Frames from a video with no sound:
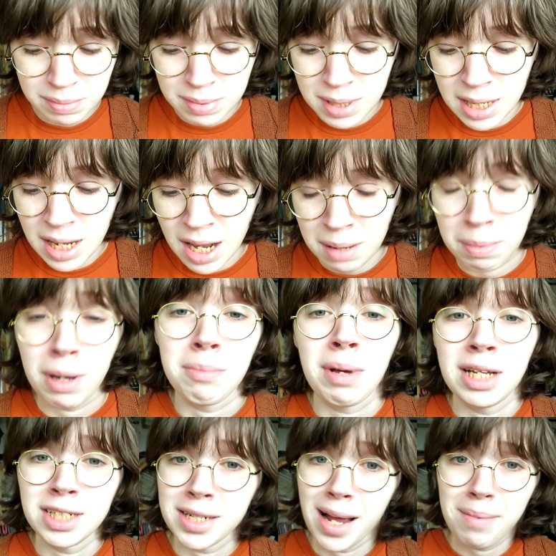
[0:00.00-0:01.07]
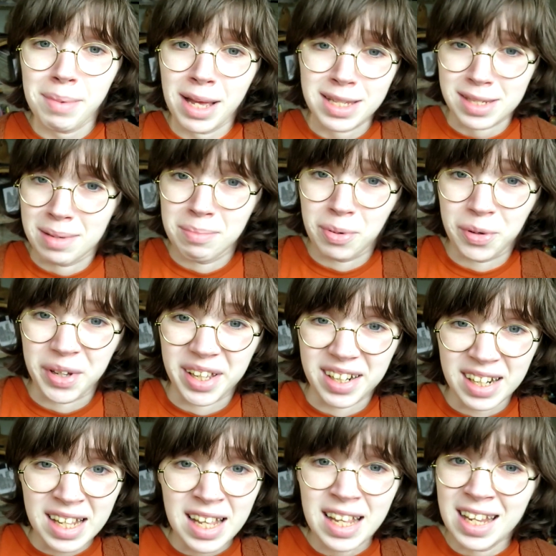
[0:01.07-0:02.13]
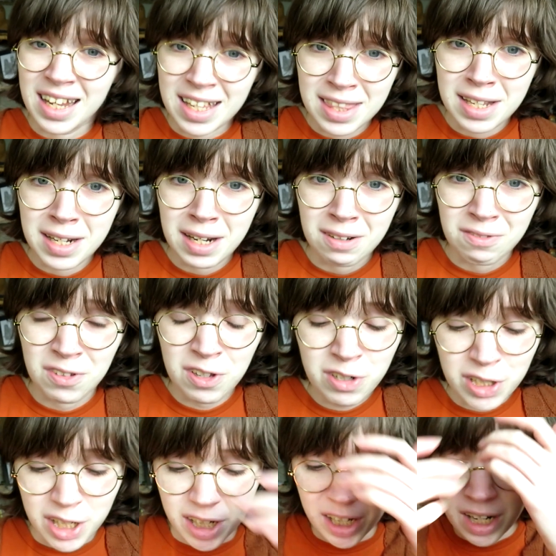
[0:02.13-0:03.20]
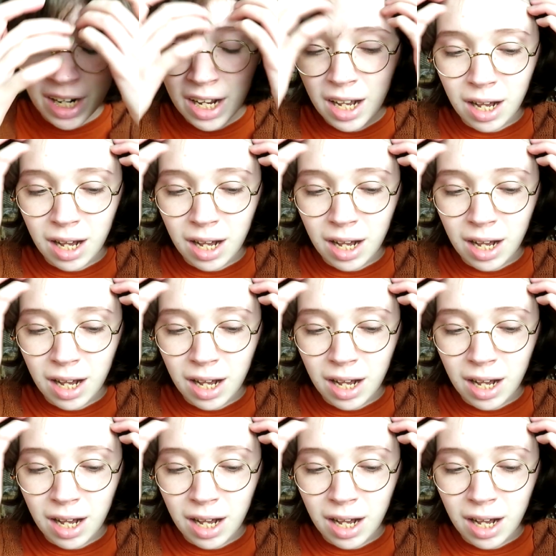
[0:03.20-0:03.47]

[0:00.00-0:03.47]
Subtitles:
be up on my shop at some point in the near future,